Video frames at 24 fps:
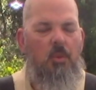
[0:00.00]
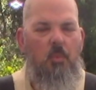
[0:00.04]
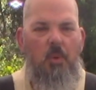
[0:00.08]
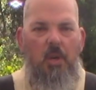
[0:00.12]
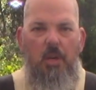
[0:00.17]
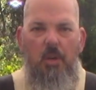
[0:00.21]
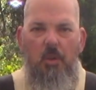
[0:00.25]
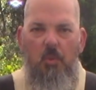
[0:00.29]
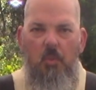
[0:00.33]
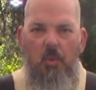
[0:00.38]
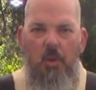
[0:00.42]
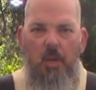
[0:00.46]

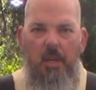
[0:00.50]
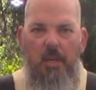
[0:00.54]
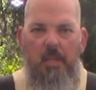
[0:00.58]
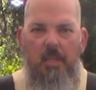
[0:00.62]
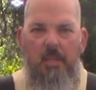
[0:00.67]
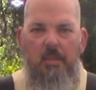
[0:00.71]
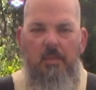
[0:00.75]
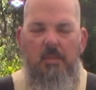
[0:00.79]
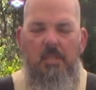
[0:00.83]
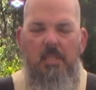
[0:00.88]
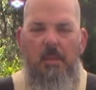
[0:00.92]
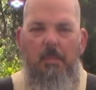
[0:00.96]
one will work.
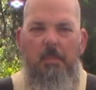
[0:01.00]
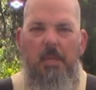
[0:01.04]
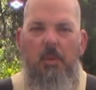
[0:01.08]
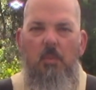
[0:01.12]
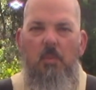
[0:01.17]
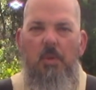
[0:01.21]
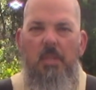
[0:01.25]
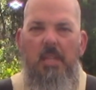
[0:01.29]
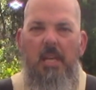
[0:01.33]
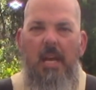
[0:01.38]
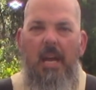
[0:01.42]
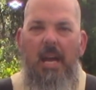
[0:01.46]
Something
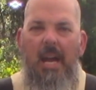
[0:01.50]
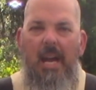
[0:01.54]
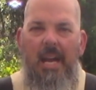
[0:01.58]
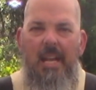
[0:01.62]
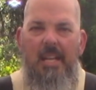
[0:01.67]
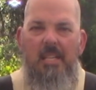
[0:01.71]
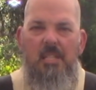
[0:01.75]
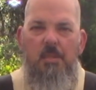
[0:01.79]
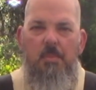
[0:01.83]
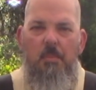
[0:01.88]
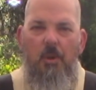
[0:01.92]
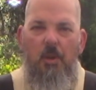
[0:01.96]
with a high
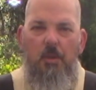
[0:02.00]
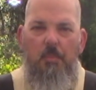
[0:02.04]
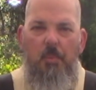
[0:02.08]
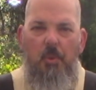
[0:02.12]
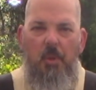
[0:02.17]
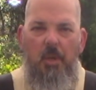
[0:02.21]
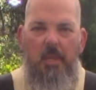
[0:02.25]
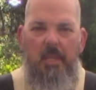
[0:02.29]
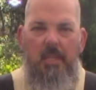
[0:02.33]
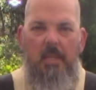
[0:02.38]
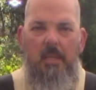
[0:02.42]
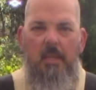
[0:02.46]
smoke
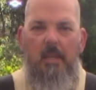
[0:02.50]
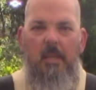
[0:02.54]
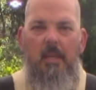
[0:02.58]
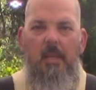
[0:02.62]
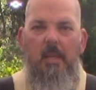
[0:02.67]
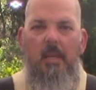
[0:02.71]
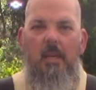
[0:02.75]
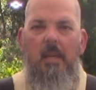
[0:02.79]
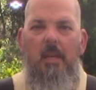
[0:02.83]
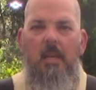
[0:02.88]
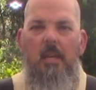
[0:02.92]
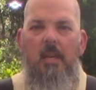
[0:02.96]
point.
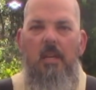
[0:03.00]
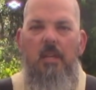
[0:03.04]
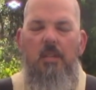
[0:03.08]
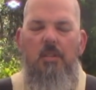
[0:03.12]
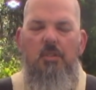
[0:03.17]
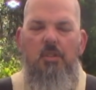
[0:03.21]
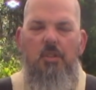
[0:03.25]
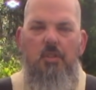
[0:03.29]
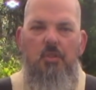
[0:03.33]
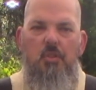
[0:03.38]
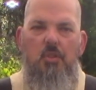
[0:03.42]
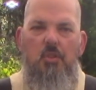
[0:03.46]

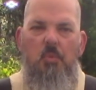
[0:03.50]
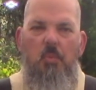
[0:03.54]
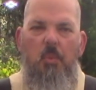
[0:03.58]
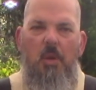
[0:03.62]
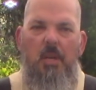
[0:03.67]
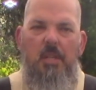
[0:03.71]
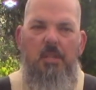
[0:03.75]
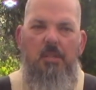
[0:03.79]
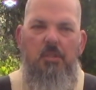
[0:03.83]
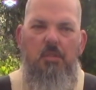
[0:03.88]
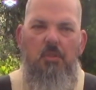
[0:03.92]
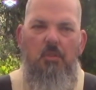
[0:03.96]
So you
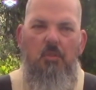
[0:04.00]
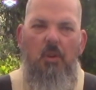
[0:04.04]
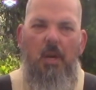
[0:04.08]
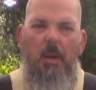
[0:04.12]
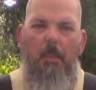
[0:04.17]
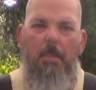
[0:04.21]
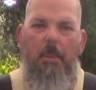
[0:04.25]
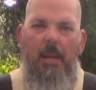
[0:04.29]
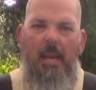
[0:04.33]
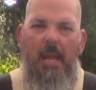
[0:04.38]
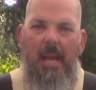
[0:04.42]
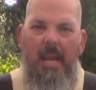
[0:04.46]
want to
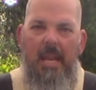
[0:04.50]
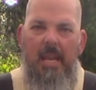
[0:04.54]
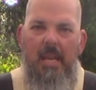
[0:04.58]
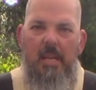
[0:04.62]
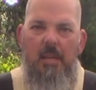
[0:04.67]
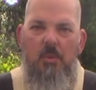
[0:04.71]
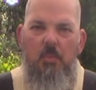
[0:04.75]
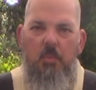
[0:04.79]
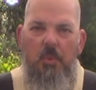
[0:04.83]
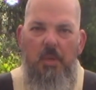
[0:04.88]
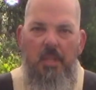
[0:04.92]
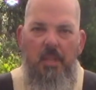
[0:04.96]
apply
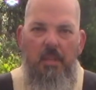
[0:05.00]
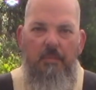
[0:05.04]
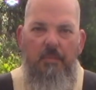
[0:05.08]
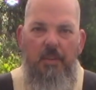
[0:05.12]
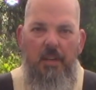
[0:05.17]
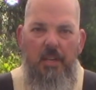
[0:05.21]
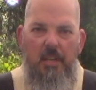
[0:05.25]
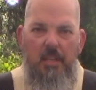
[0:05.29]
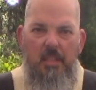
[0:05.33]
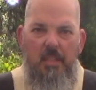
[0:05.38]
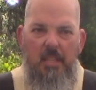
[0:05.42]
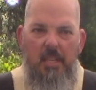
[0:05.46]
it with a
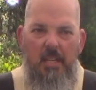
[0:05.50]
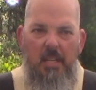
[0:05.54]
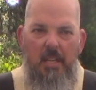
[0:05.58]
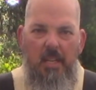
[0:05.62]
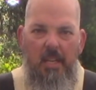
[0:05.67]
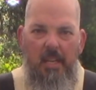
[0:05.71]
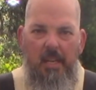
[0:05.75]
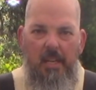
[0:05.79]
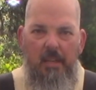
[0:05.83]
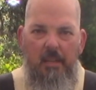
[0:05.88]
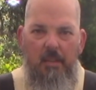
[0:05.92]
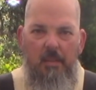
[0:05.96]
very thin
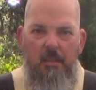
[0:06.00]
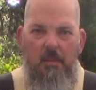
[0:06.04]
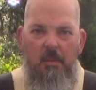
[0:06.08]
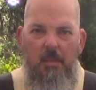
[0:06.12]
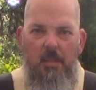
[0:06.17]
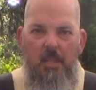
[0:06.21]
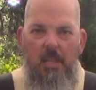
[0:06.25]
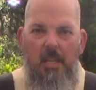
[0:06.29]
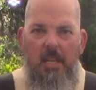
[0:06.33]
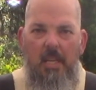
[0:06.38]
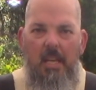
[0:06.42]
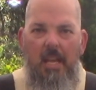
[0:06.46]
layer,
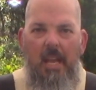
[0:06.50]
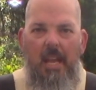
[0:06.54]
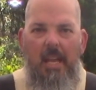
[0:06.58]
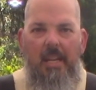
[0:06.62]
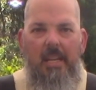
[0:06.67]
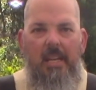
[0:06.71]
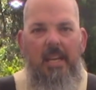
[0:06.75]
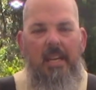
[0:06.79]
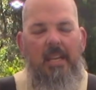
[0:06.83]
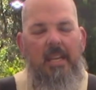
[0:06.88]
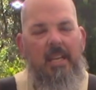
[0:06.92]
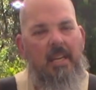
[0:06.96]

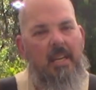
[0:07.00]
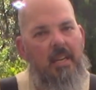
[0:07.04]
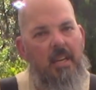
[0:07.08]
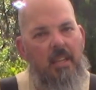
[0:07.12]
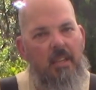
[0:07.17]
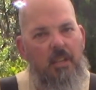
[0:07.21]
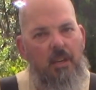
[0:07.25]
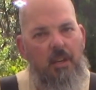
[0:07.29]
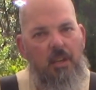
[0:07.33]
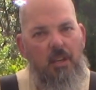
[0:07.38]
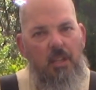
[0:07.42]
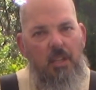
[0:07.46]
and then get
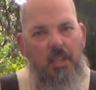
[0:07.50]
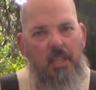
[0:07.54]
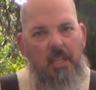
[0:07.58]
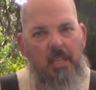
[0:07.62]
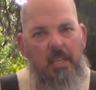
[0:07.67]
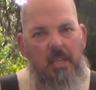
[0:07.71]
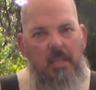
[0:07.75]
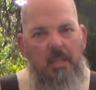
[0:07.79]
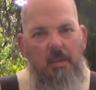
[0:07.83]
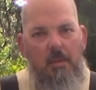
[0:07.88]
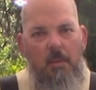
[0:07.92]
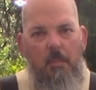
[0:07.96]
another
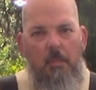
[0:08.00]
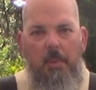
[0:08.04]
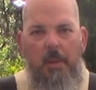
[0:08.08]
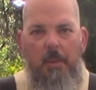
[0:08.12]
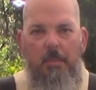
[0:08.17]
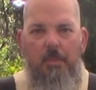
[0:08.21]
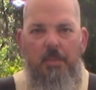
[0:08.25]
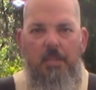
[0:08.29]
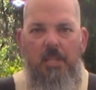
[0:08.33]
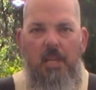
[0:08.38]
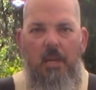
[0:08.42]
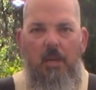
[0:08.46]
clean
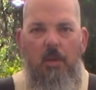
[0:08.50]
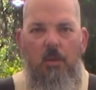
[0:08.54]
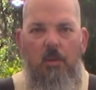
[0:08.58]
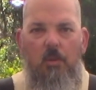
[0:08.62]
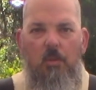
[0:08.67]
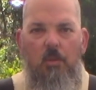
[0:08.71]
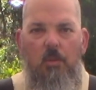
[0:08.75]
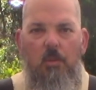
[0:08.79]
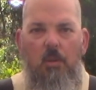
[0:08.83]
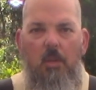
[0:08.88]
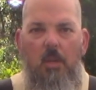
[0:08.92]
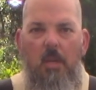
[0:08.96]
paper
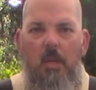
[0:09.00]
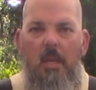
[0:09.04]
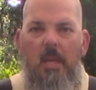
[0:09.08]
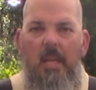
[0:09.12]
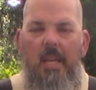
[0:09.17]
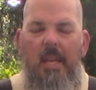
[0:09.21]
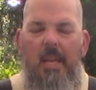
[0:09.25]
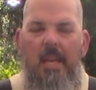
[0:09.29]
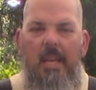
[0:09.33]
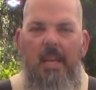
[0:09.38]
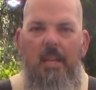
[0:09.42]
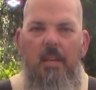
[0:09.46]
towel
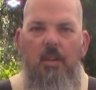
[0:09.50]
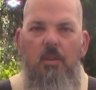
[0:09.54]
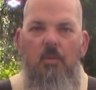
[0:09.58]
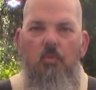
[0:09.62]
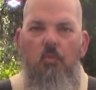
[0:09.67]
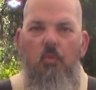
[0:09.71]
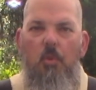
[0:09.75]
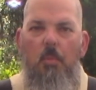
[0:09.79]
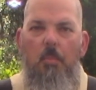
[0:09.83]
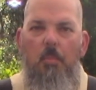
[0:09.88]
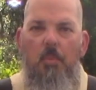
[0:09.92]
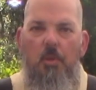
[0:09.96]
and
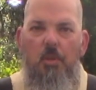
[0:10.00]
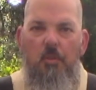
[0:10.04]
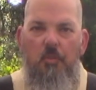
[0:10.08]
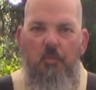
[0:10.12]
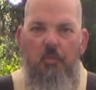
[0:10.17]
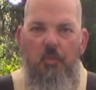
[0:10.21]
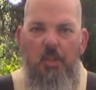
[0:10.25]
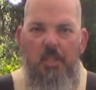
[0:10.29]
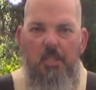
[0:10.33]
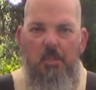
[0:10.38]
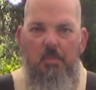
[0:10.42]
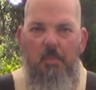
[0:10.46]

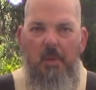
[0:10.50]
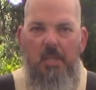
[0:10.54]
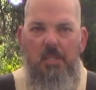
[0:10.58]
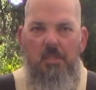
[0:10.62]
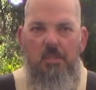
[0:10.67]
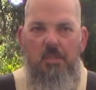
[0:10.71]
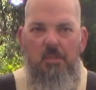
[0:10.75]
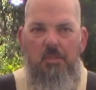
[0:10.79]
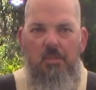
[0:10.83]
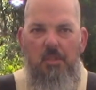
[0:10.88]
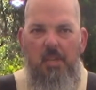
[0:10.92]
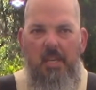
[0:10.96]
remove as much
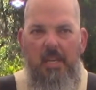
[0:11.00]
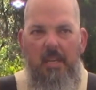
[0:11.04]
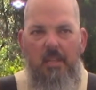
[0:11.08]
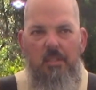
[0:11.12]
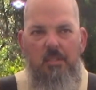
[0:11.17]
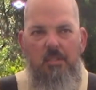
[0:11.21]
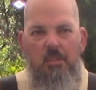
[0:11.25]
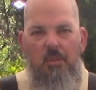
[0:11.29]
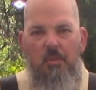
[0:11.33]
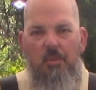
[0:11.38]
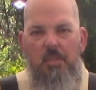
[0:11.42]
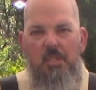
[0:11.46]
as you can,
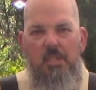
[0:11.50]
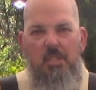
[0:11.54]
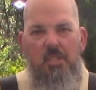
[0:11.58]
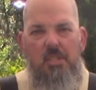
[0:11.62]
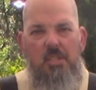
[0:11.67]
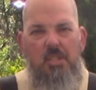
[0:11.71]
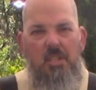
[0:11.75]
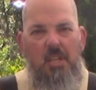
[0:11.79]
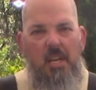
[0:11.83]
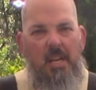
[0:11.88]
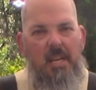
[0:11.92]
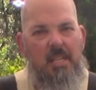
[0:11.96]
so it's
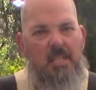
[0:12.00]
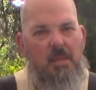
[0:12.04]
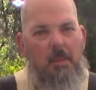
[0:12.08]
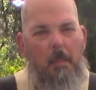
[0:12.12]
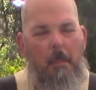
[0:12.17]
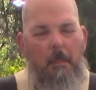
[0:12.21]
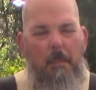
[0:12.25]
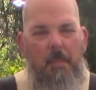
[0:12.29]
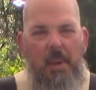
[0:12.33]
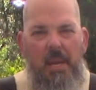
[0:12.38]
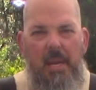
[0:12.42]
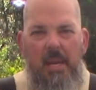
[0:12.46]
just
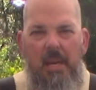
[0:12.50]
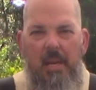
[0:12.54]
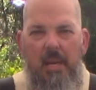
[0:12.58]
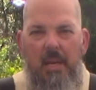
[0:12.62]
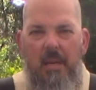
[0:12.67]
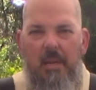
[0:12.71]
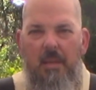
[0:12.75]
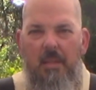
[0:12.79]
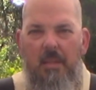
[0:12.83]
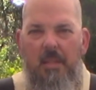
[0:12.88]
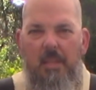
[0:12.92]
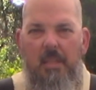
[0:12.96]

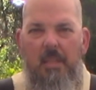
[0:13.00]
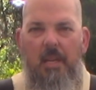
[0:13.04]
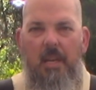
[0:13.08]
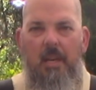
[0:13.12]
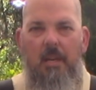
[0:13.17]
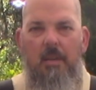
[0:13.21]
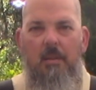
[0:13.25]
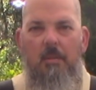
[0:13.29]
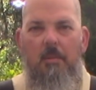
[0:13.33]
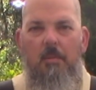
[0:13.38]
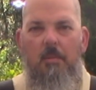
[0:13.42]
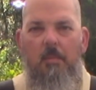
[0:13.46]
barely
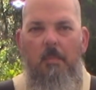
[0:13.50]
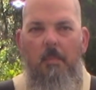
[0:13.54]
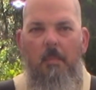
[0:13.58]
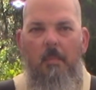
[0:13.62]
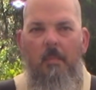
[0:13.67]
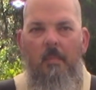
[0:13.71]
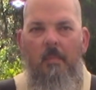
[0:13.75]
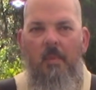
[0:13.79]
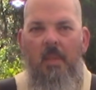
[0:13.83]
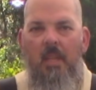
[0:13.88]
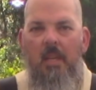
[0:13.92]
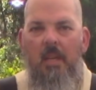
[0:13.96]
there.
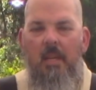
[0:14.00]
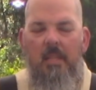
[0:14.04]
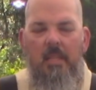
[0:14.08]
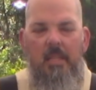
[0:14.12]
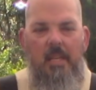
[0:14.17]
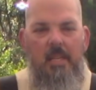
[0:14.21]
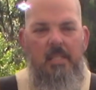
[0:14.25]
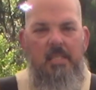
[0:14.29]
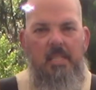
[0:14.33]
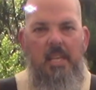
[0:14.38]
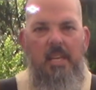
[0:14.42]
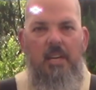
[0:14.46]

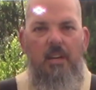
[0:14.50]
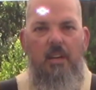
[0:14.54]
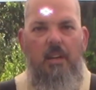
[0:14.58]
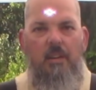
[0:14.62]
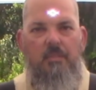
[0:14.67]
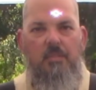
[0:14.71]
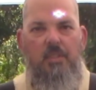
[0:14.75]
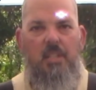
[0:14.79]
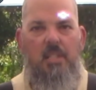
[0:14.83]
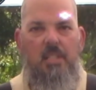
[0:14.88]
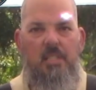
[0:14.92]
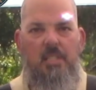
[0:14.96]
Then set it
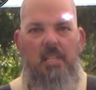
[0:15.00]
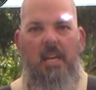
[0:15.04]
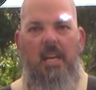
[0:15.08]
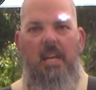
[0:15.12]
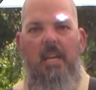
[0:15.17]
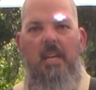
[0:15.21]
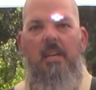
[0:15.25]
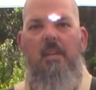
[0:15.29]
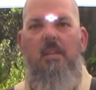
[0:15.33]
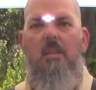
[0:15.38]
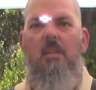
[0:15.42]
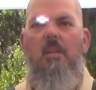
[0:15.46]
off to the
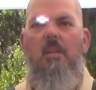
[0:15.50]
side